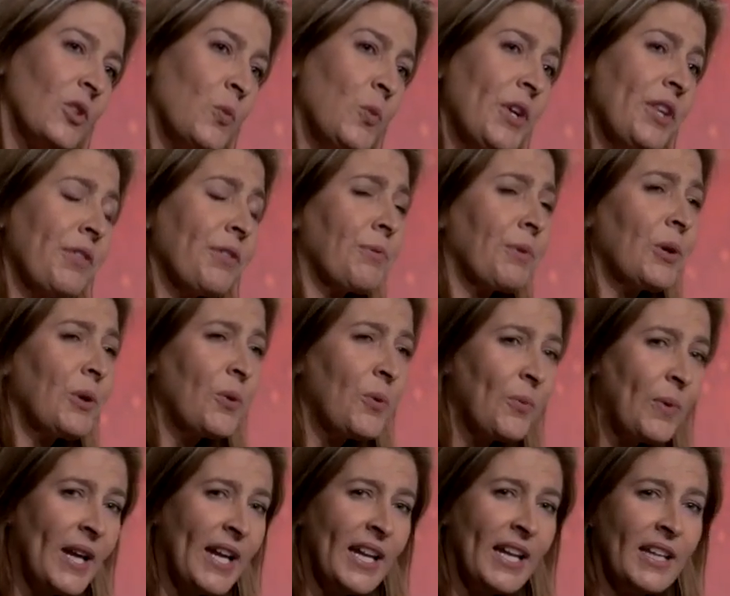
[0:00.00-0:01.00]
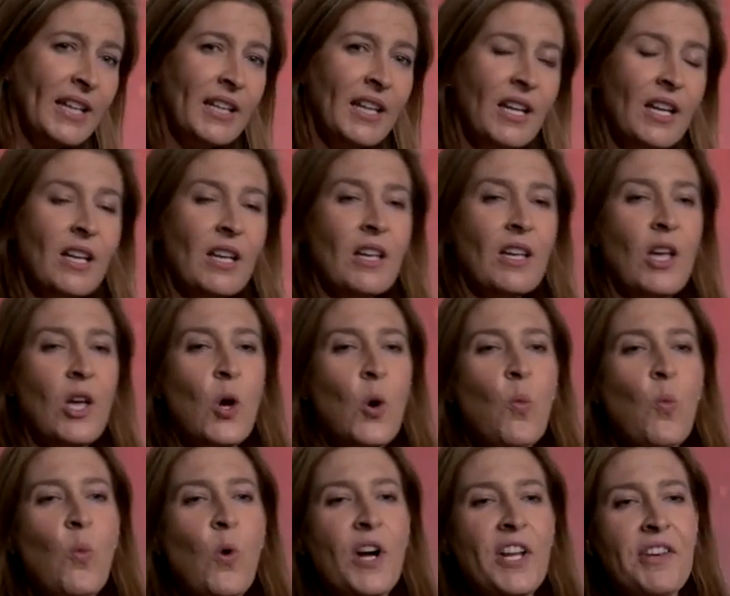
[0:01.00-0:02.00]
we throw away
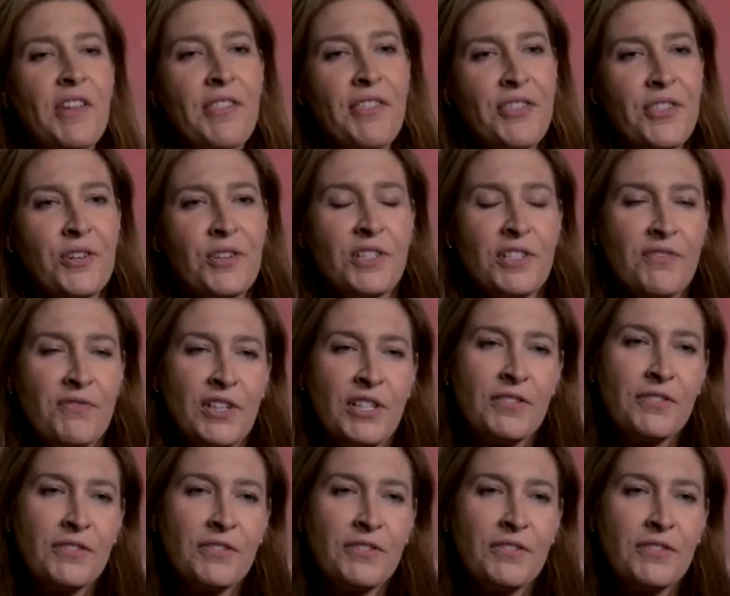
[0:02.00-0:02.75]
one third of